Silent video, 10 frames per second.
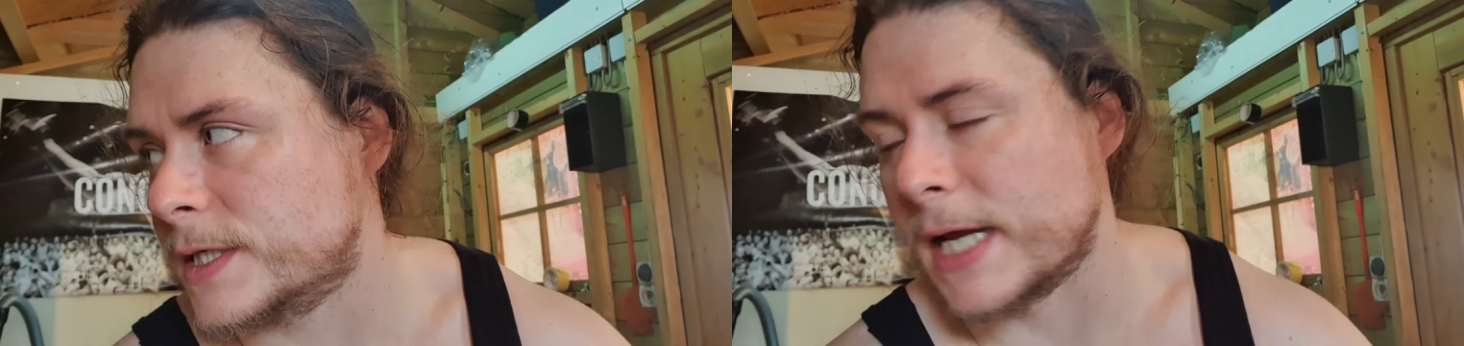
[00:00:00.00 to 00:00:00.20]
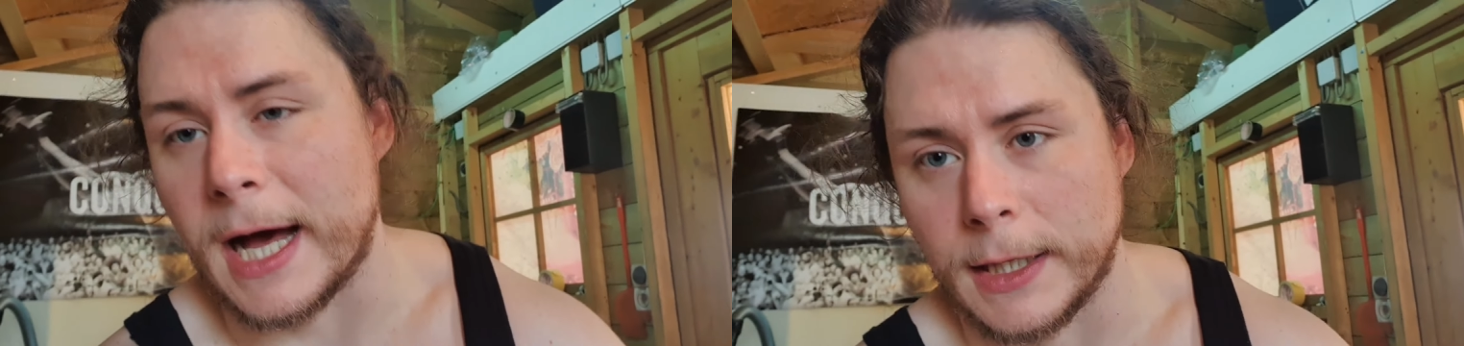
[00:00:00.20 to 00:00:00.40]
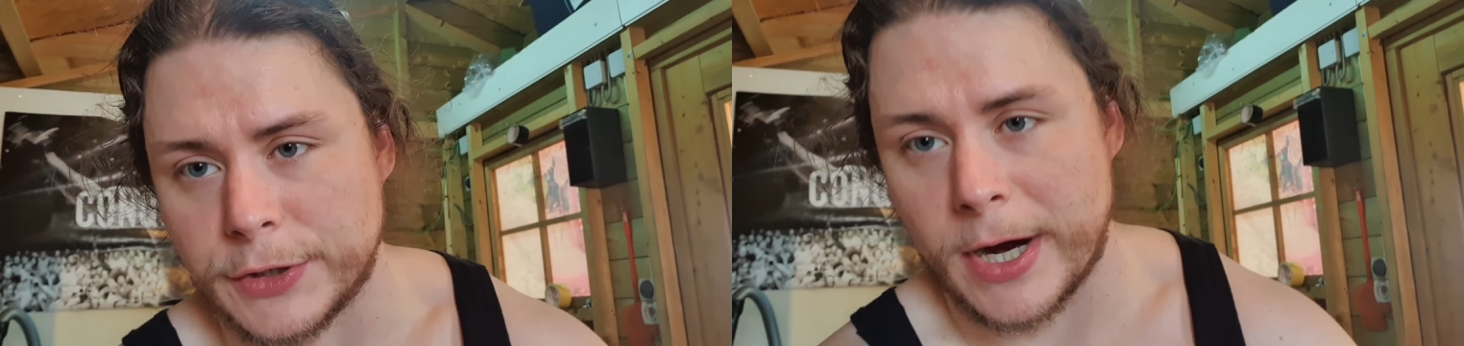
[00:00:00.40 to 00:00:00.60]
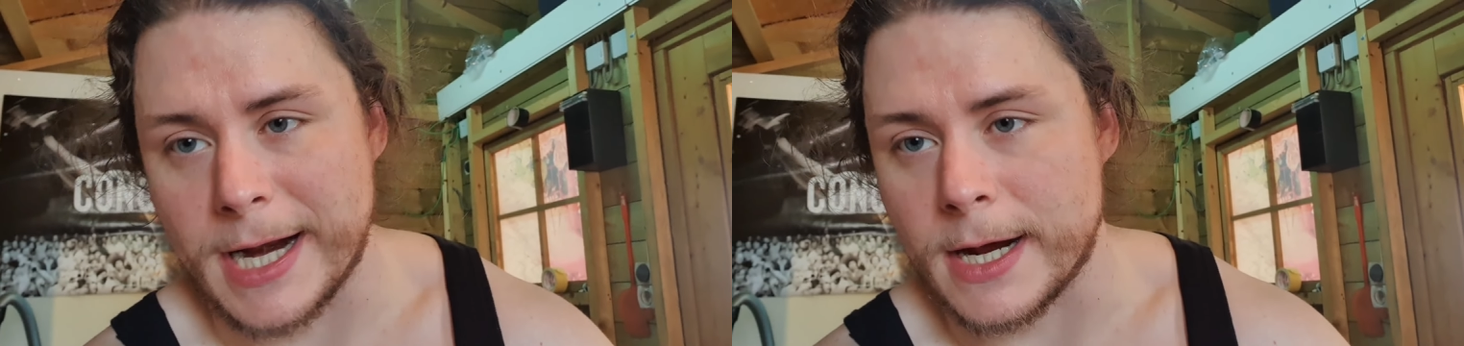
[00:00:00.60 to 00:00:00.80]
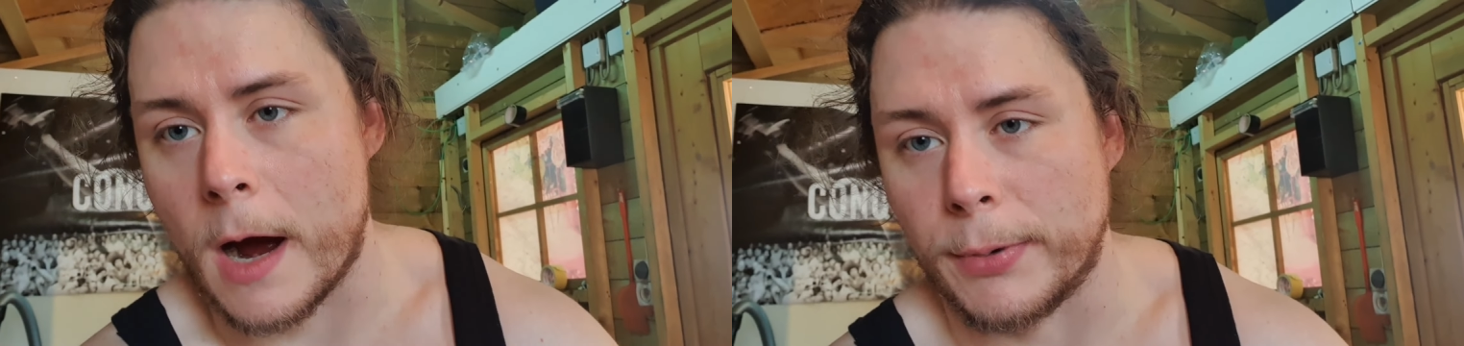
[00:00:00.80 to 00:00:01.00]
style of
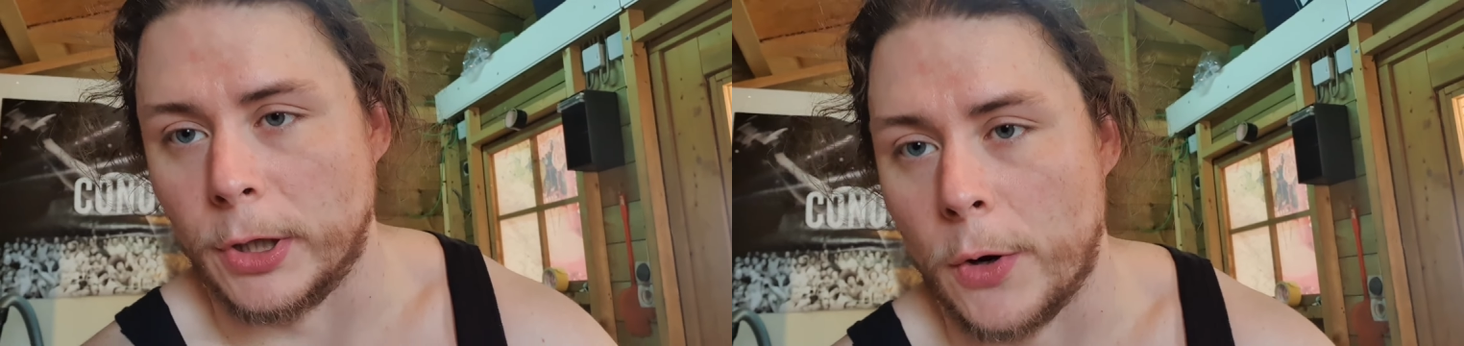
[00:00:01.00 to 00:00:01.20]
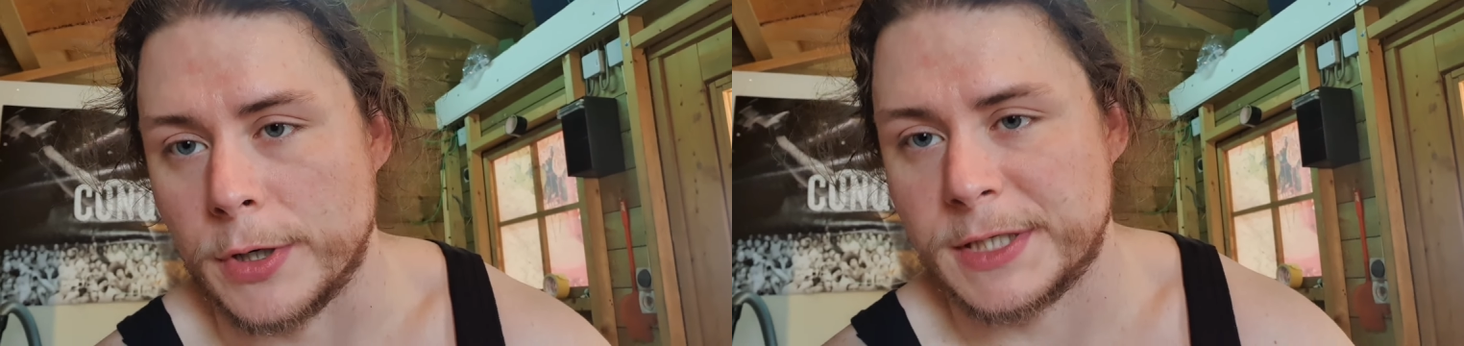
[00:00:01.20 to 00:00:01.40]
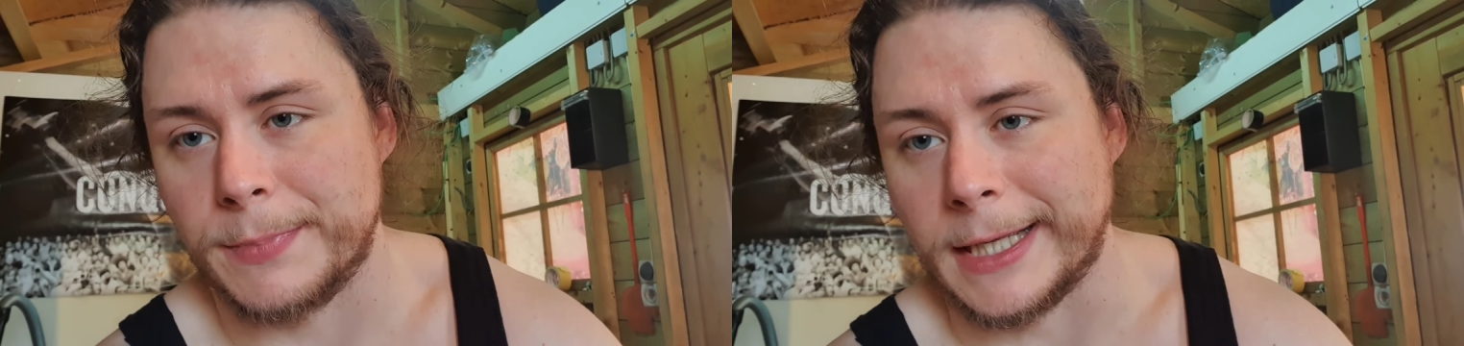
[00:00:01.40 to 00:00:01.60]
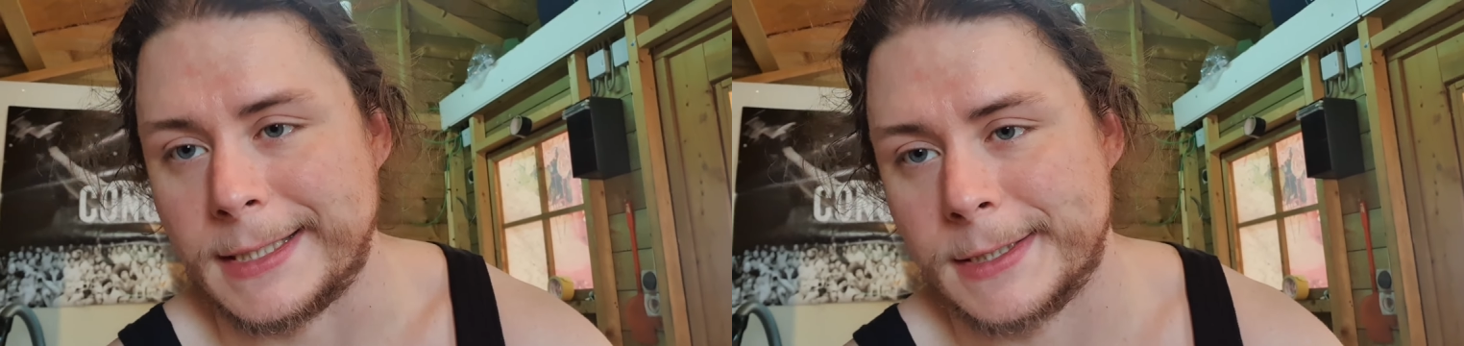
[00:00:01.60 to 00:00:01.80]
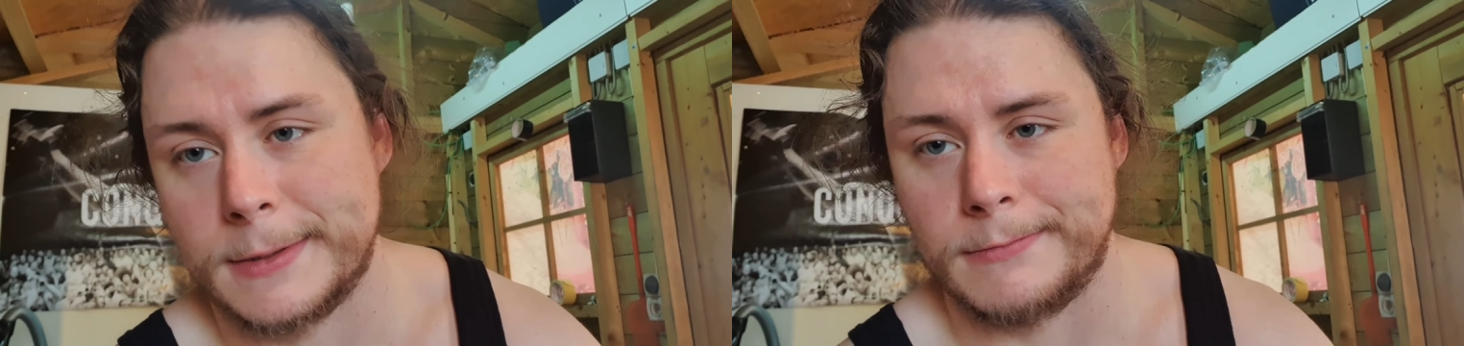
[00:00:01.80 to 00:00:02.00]
training, upper lower
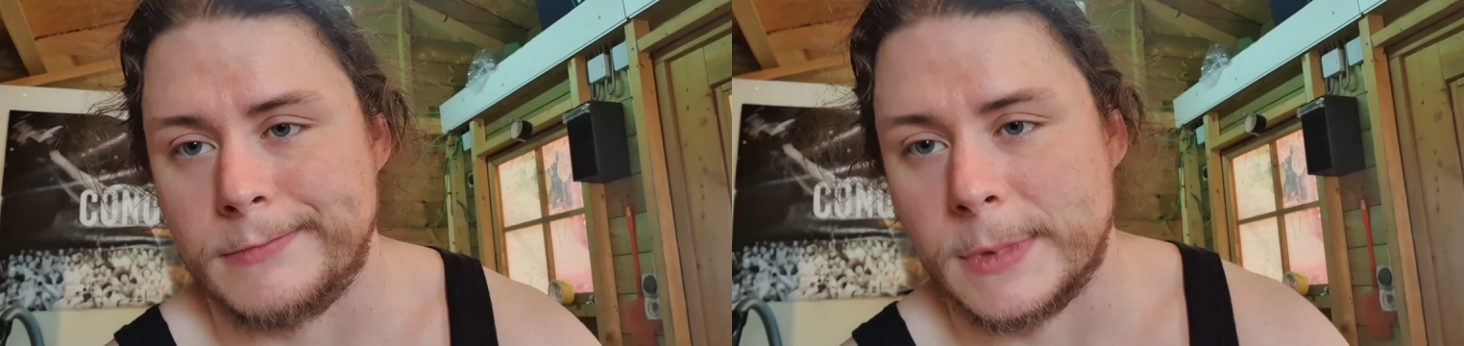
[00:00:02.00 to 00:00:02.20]
splits,